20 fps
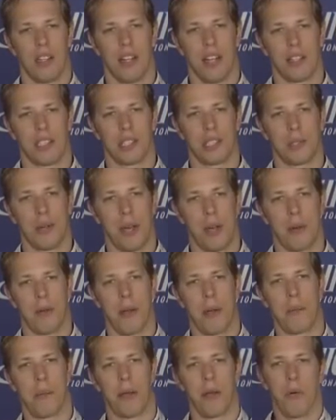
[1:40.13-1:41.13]
down the
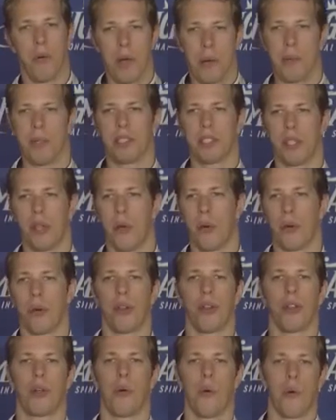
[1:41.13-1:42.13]
straightaway, but quite a bit
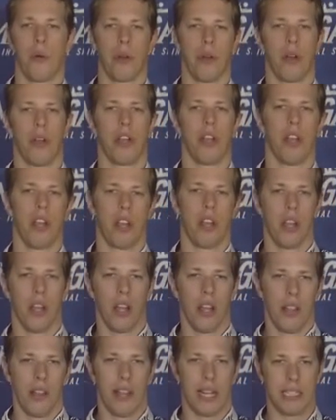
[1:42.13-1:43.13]
slower in the corner, and
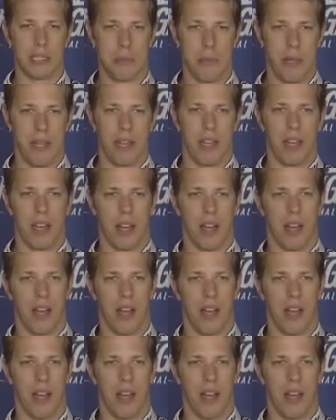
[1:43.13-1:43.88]
that's been